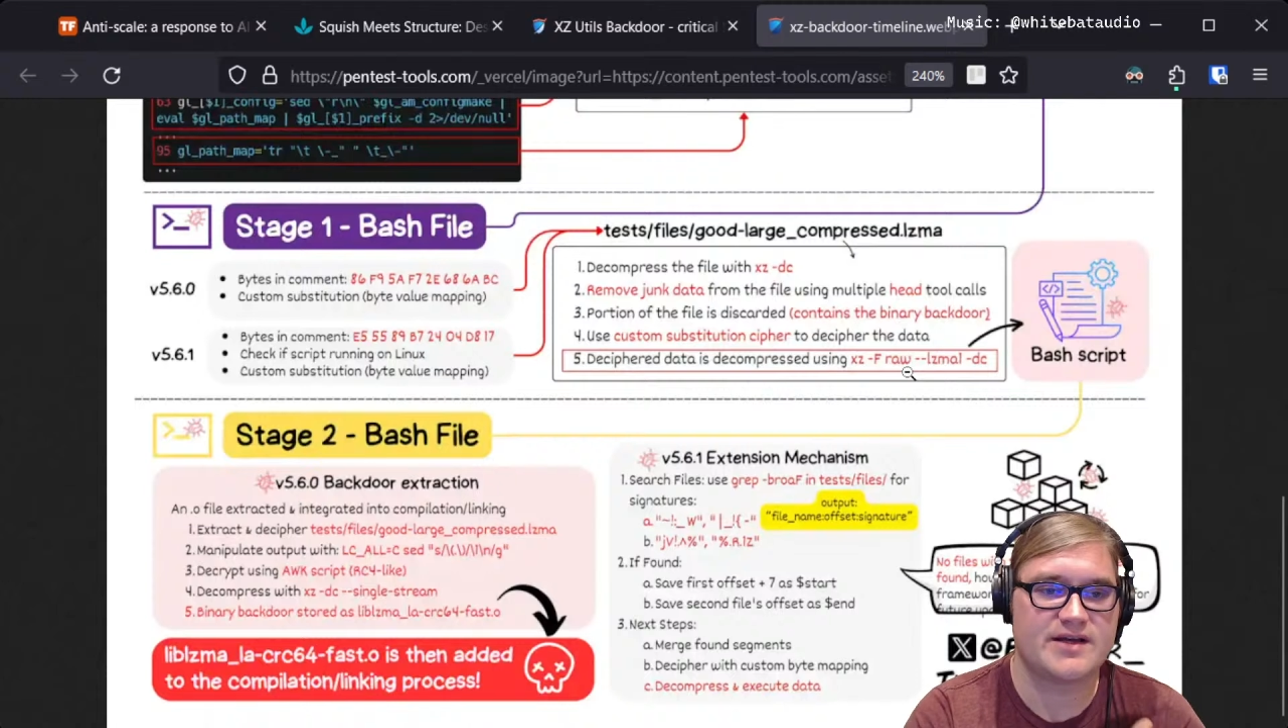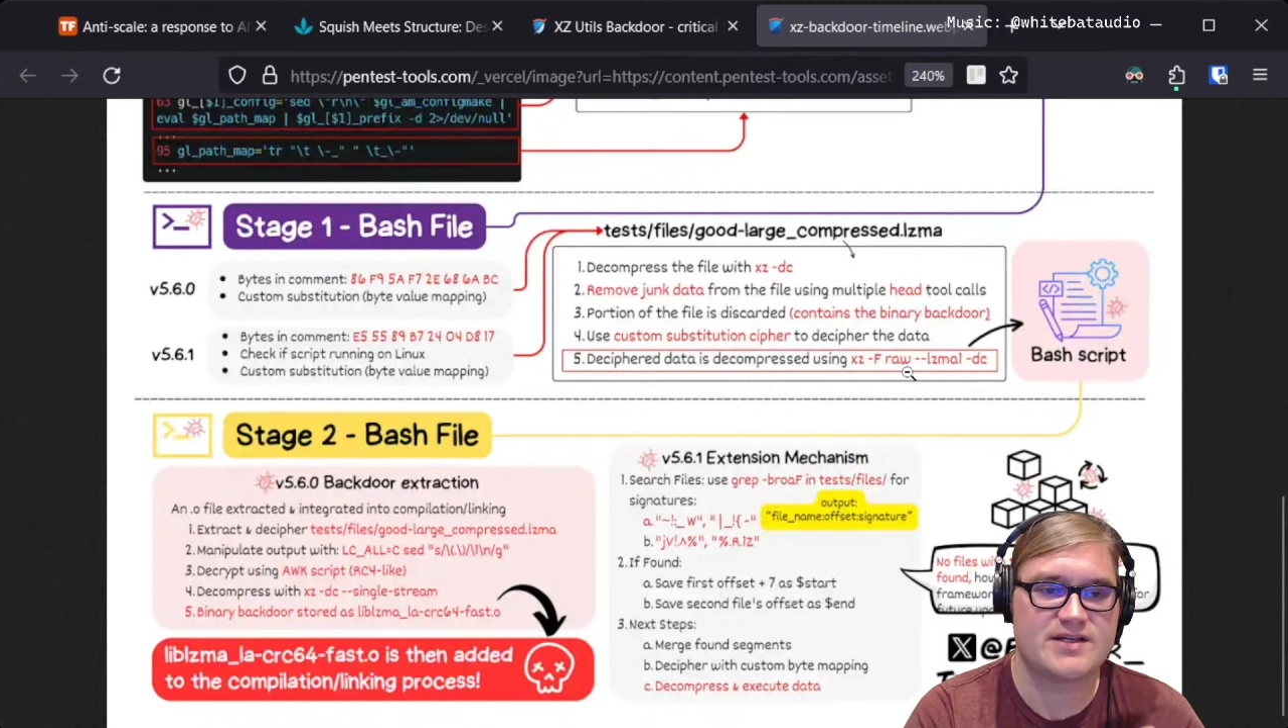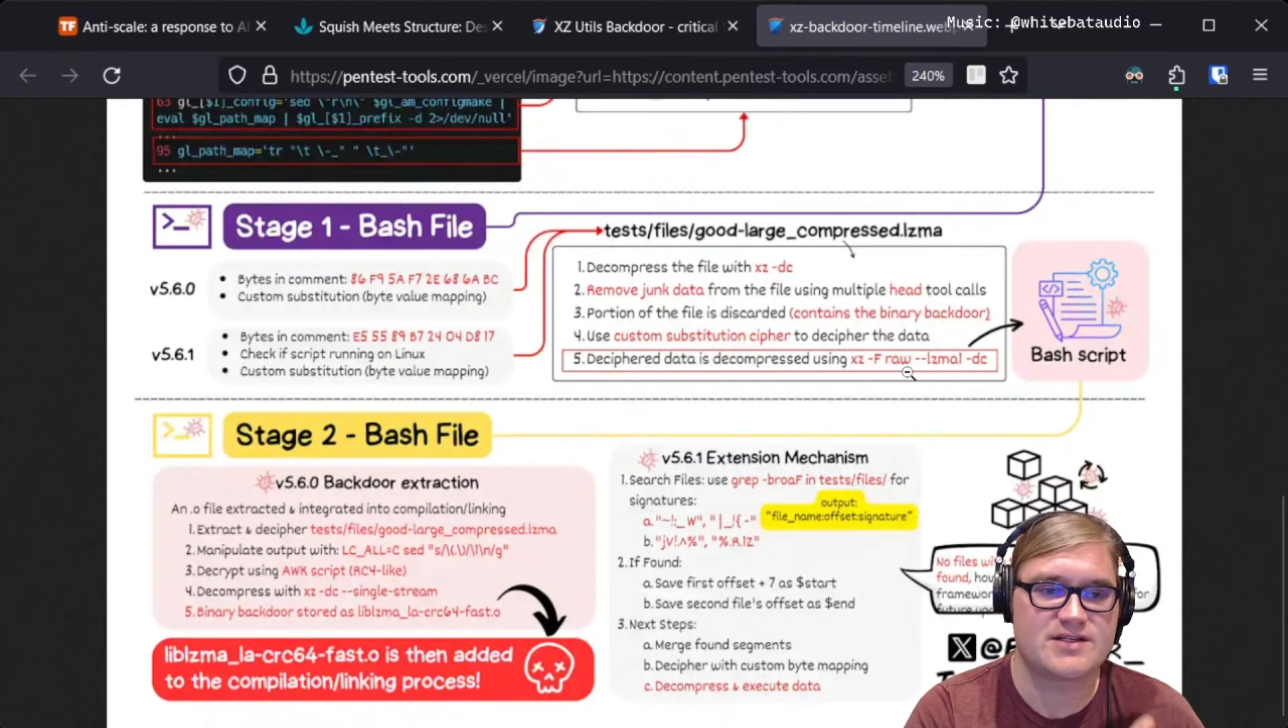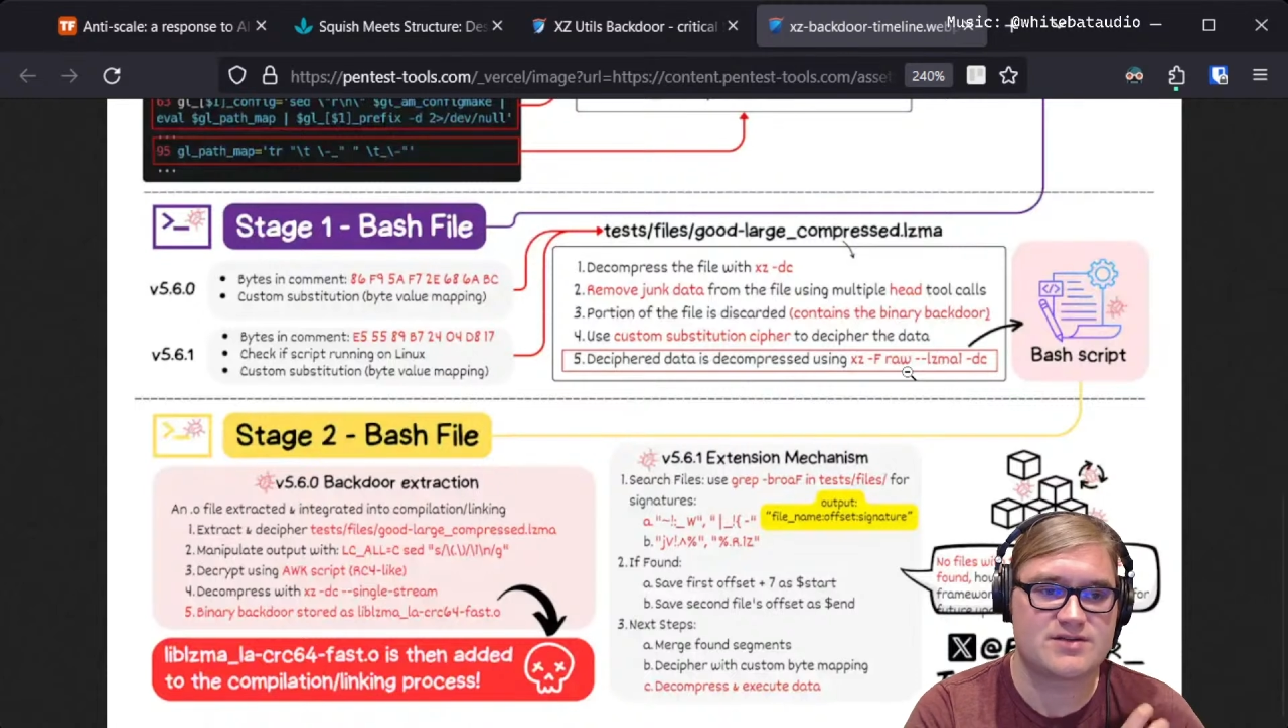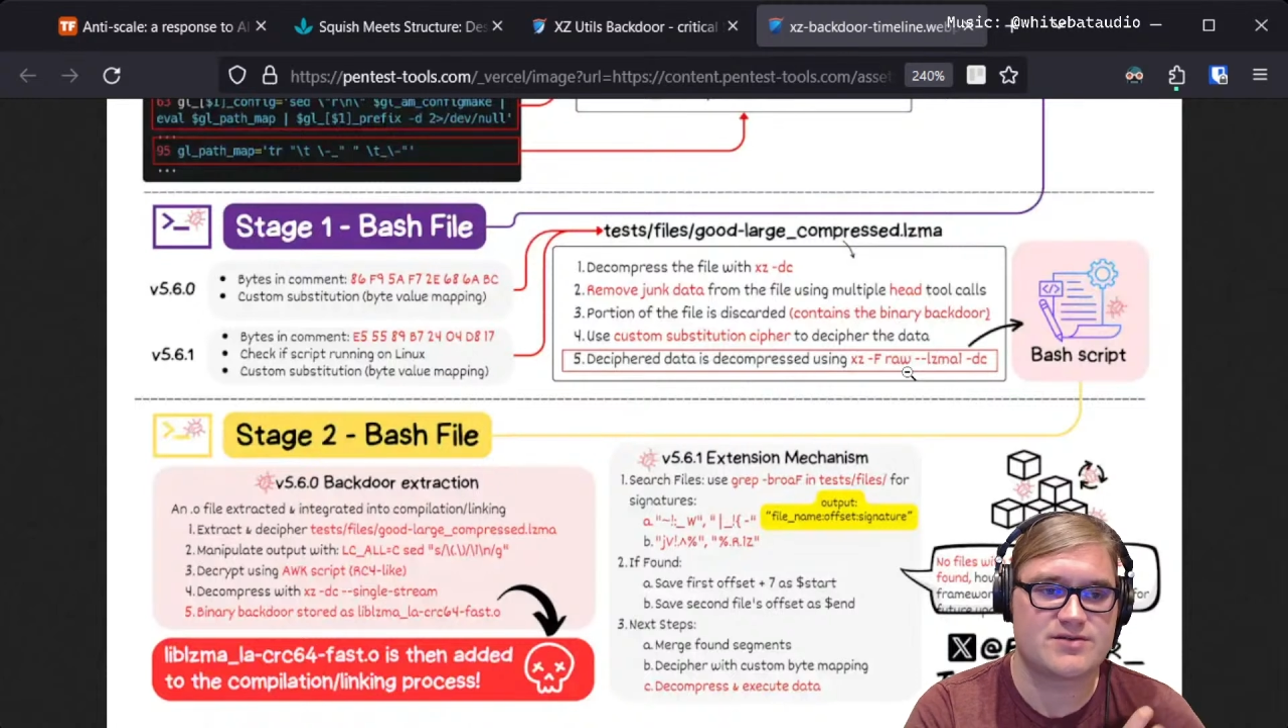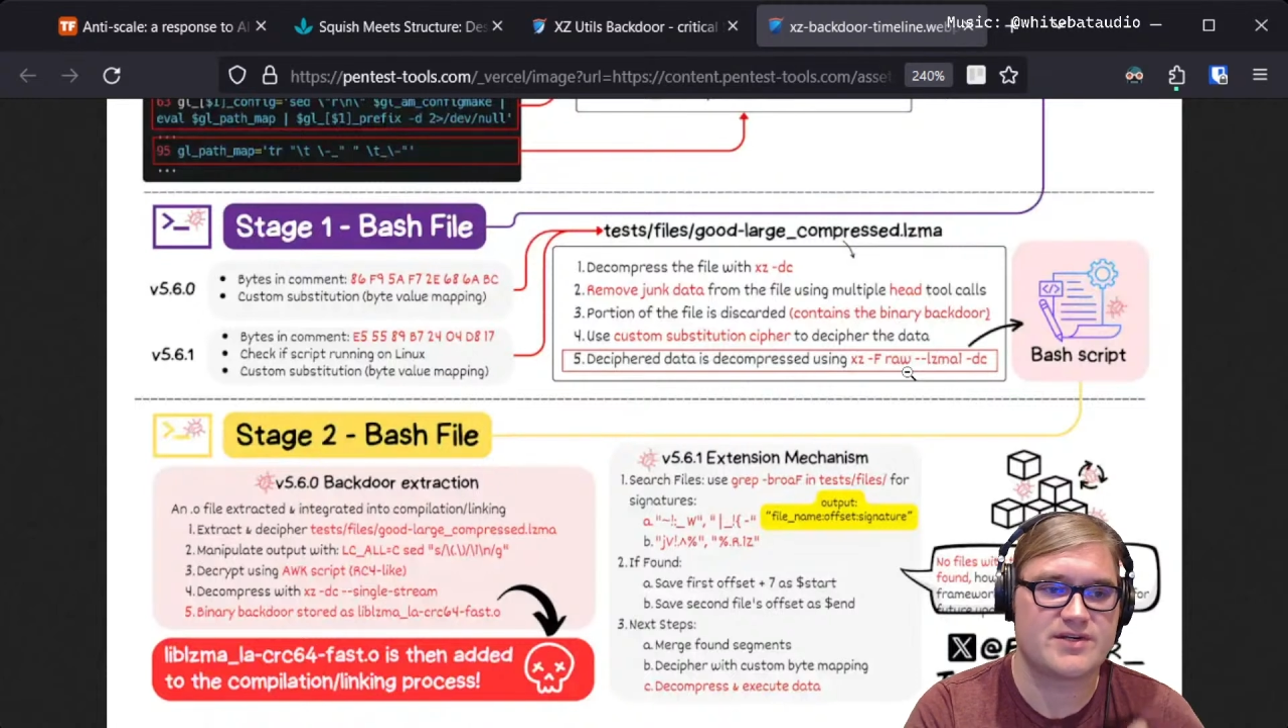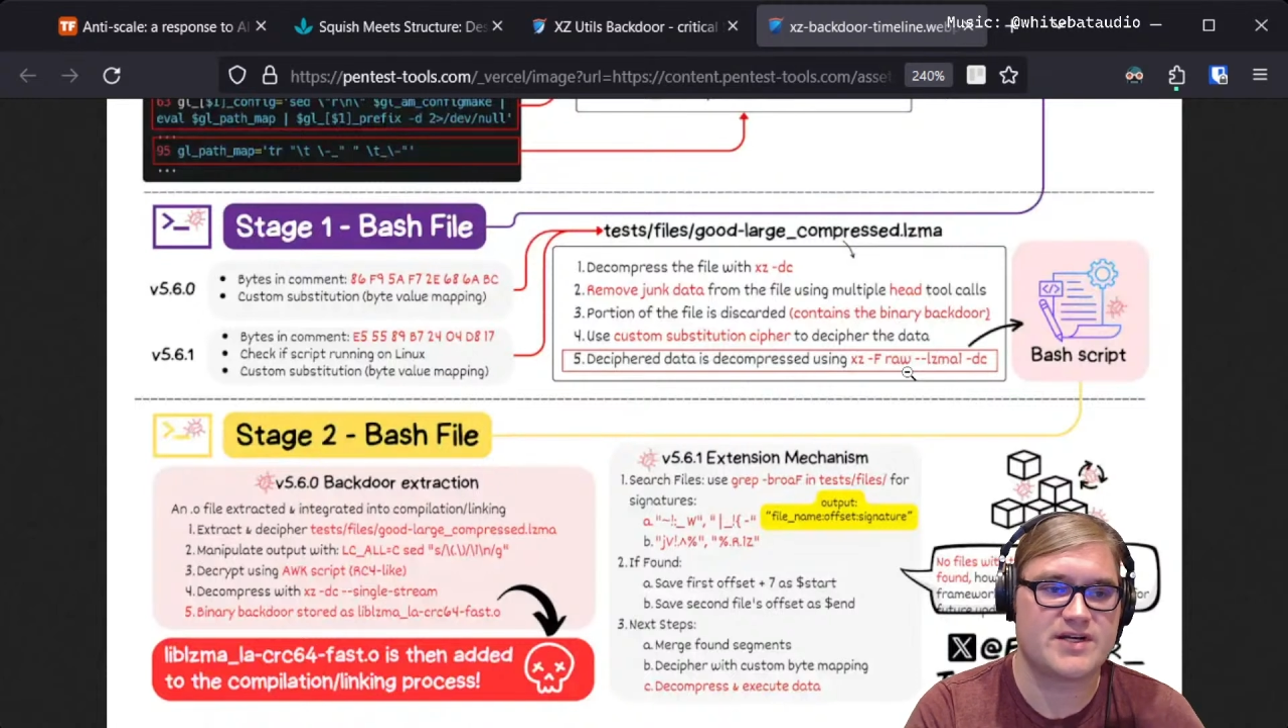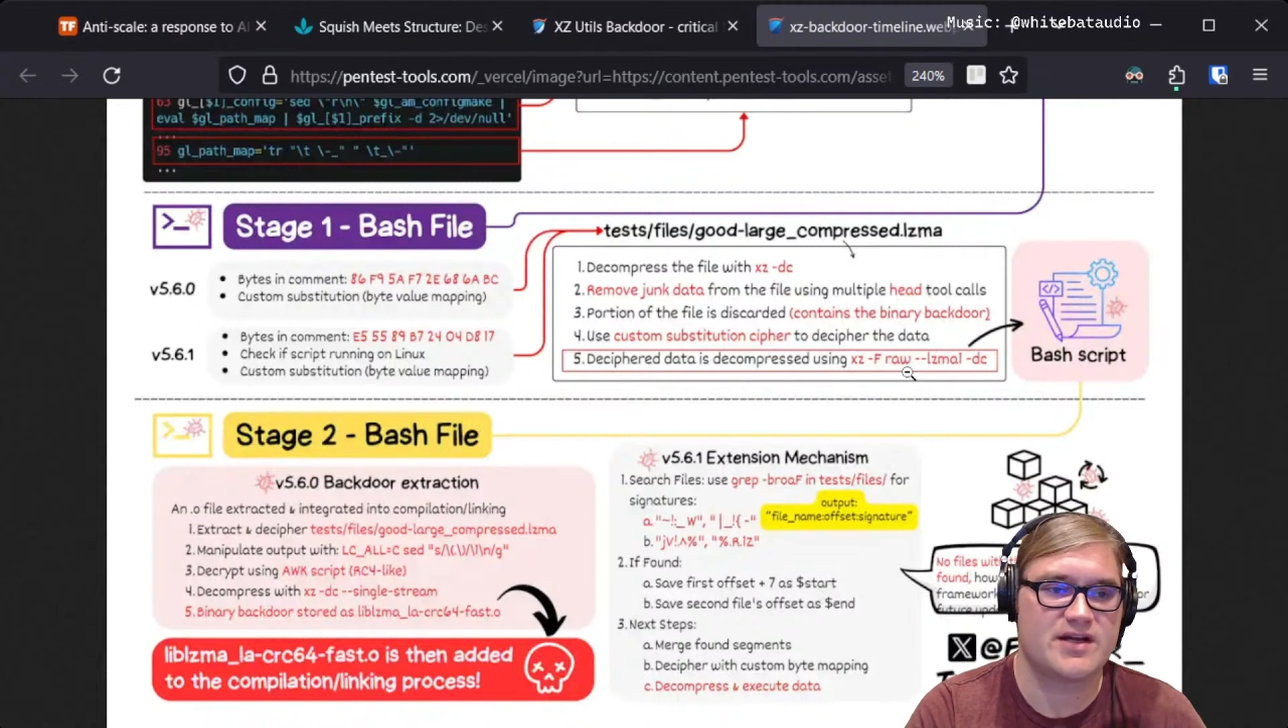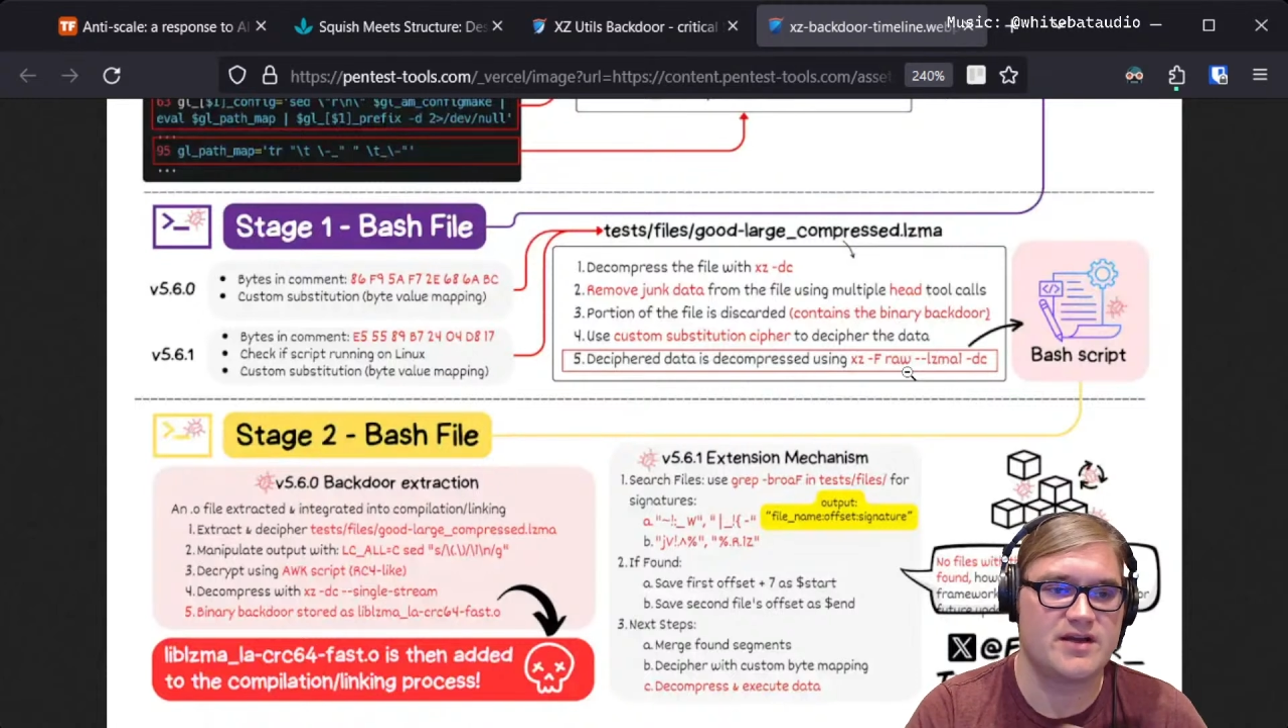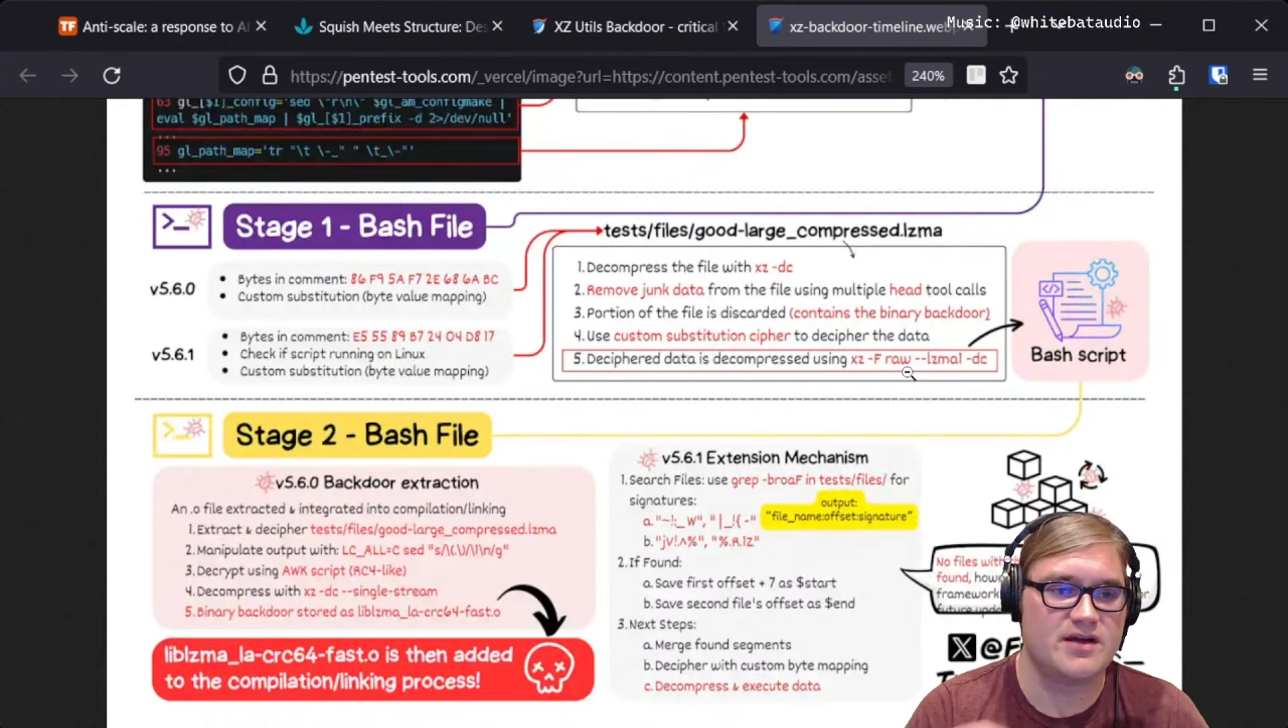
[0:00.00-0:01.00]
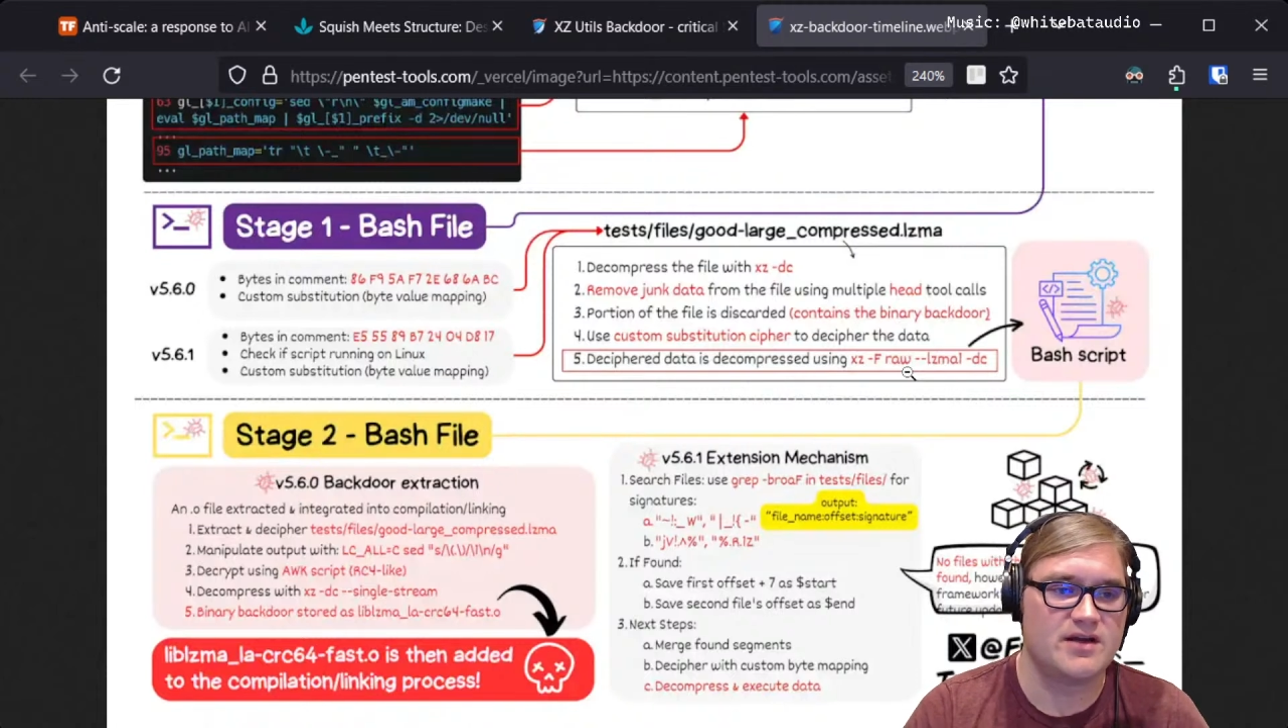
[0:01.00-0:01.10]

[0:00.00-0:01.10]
history.